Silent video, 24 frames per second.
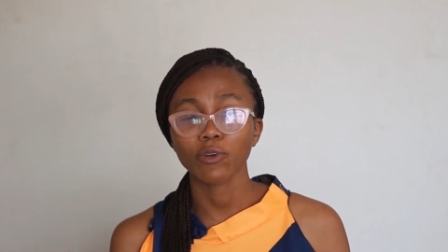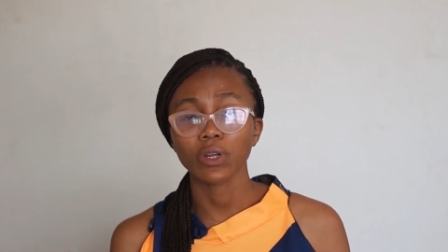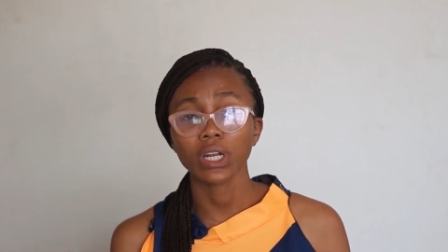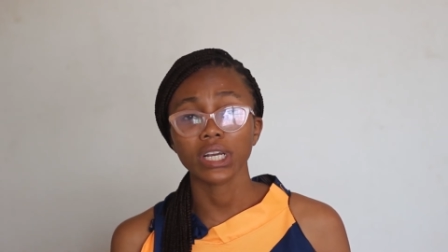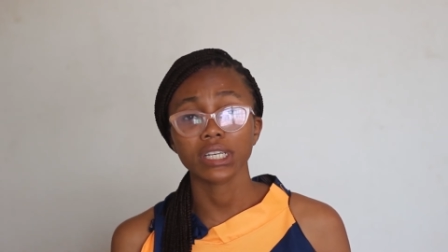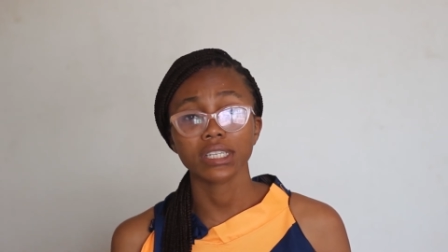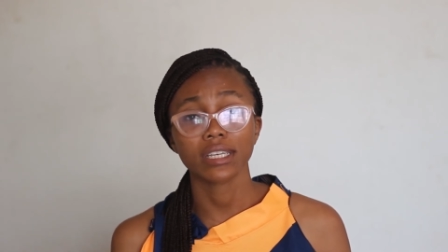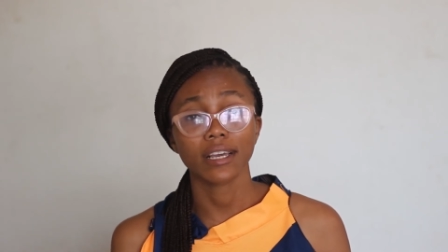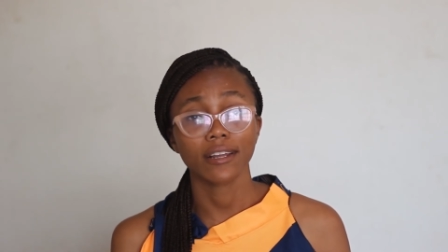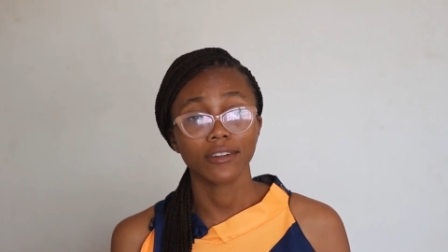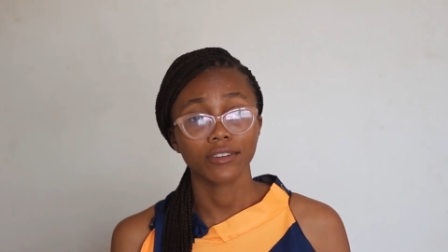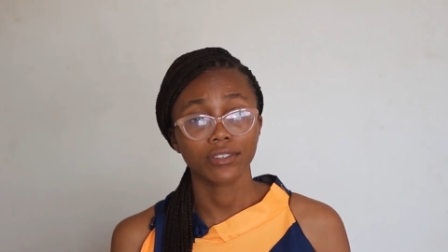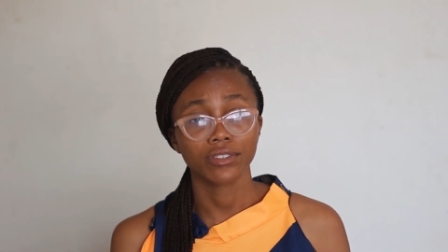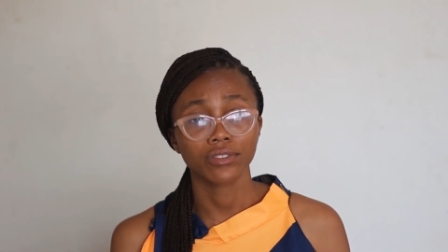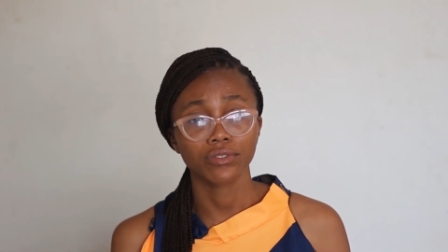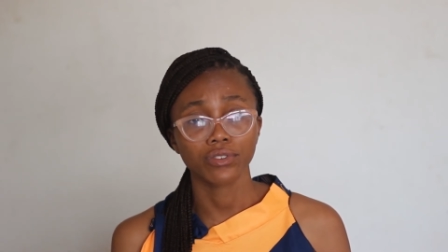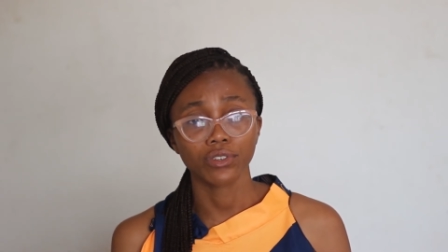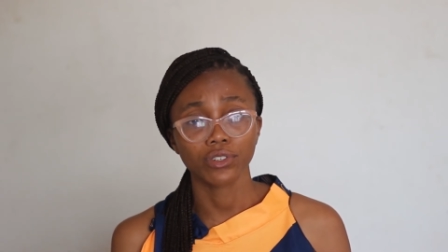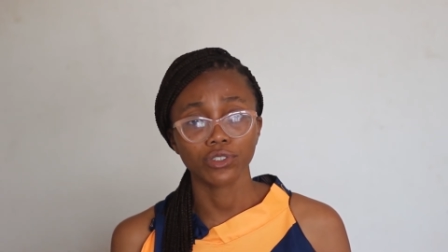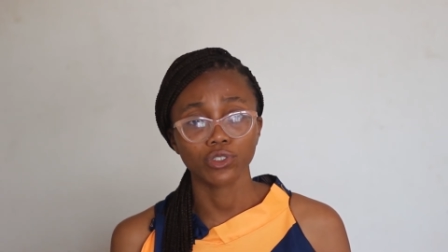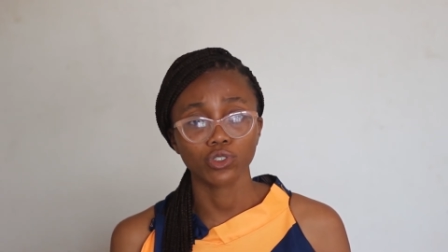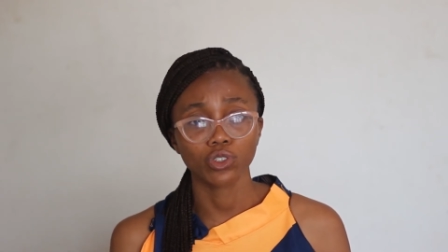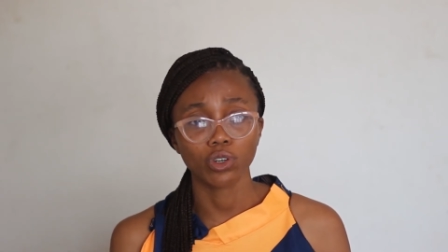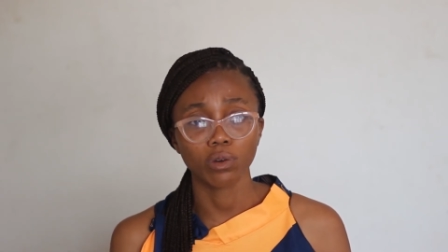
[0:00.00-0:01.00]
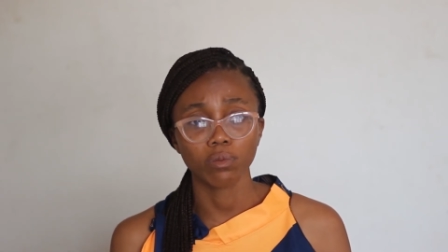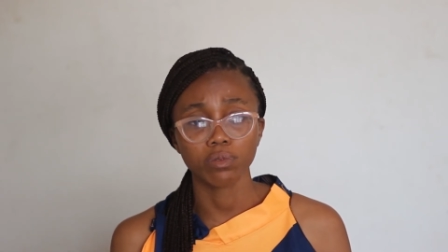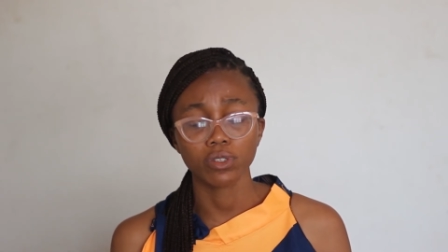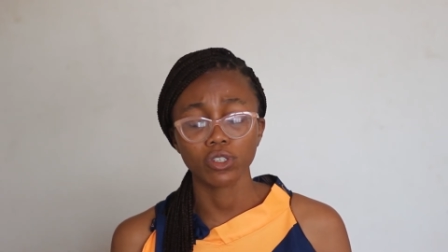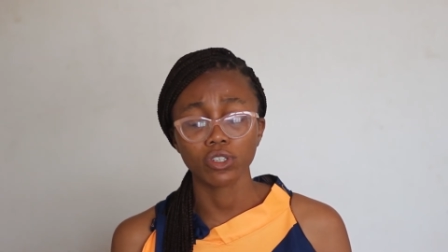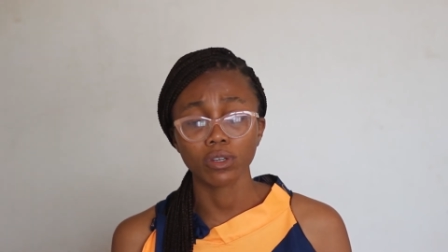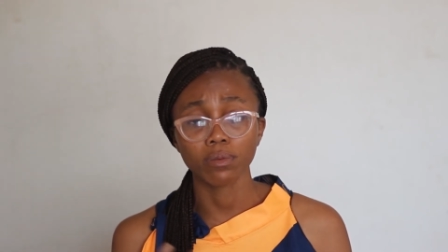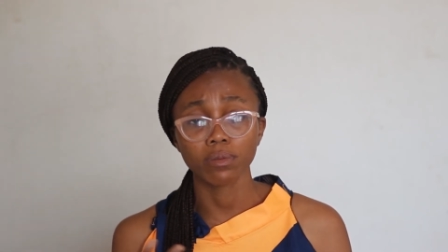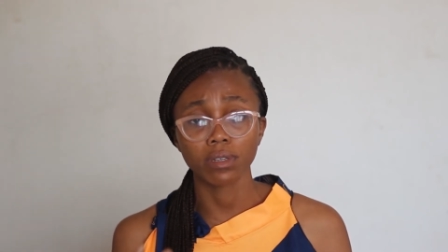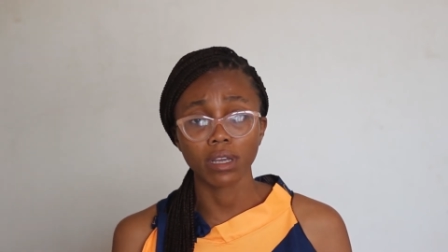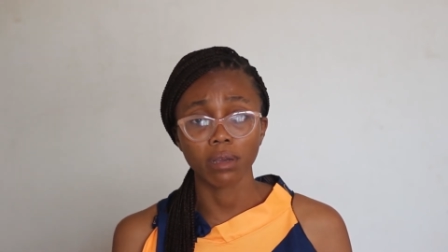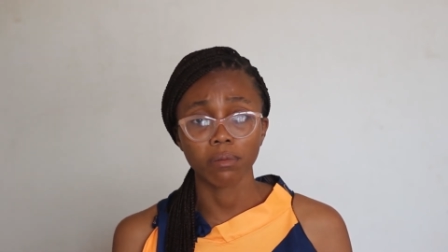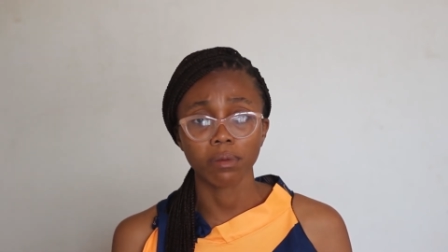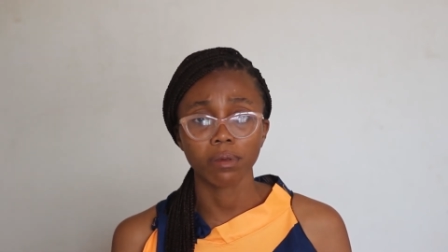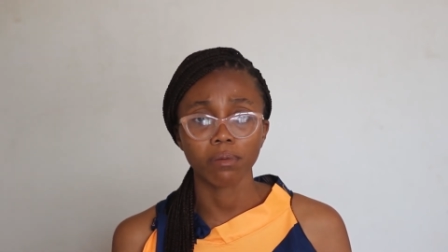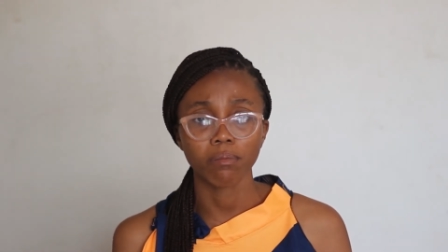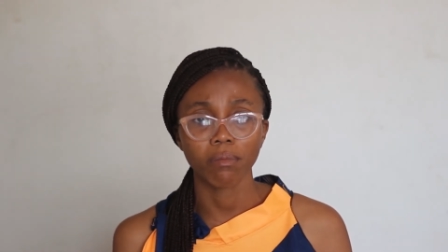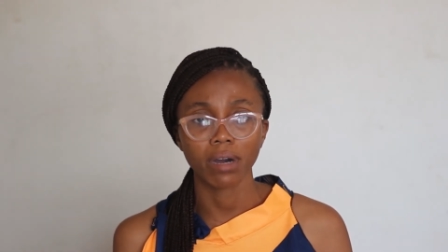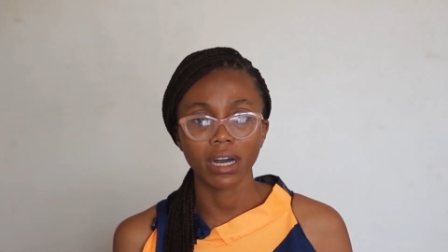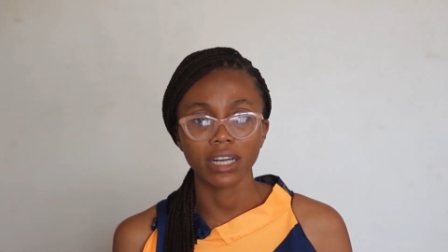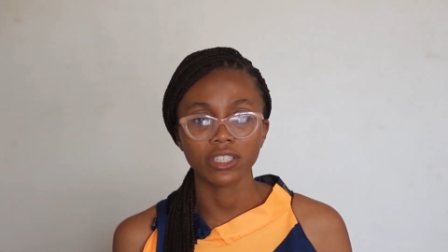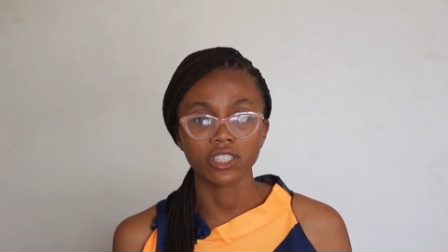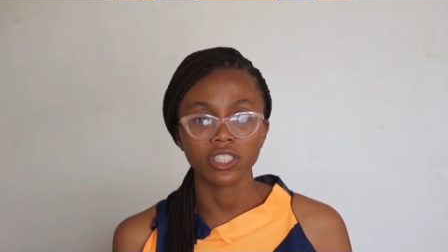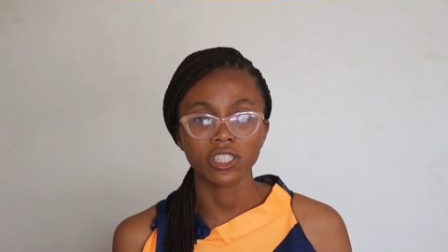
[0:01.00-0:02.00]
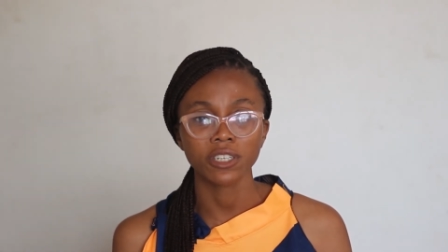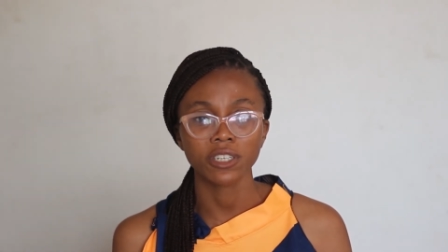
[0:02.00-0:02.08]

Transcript: when I started looking for a job sometime in March,